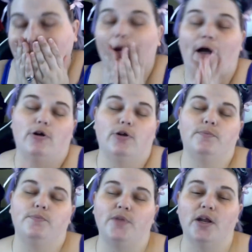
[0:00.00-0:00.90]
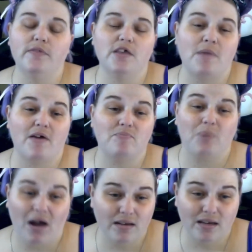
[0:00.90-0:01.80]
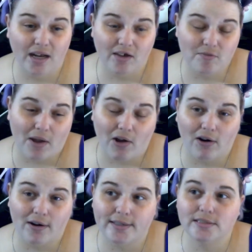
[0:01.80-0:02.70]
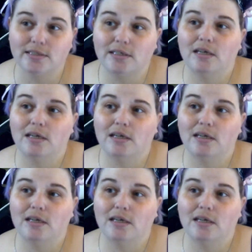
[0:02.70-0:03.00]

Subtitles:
I don't know. None of them have bought any of my art.